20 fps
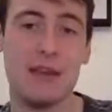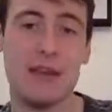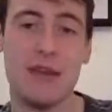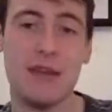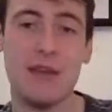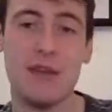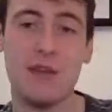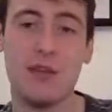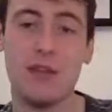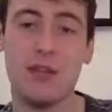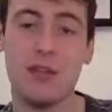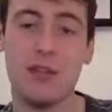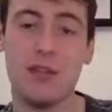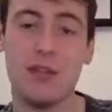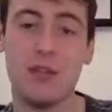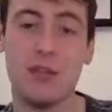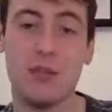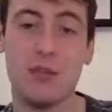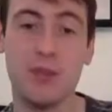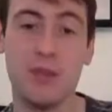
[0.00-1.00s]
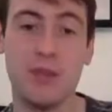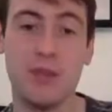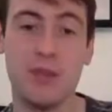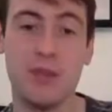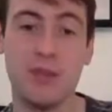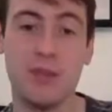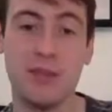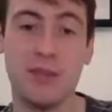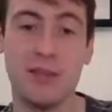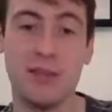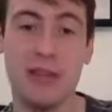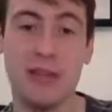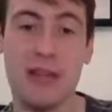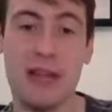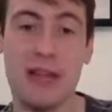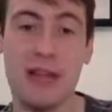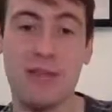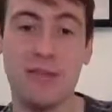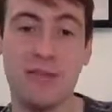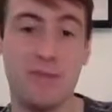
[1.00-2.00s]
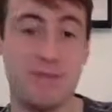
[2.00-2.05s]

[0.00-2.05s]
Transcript: And then all you've got to do is put your 3rd finger down.